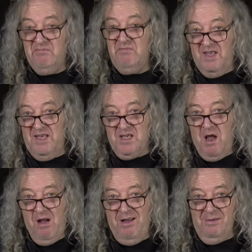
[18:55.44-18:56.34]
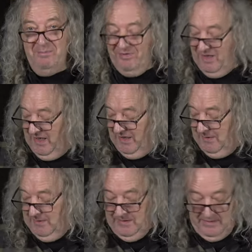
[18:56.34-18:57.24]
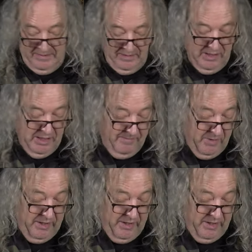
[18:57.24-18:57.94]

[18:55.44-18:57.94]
the guitar, hopefully. Um,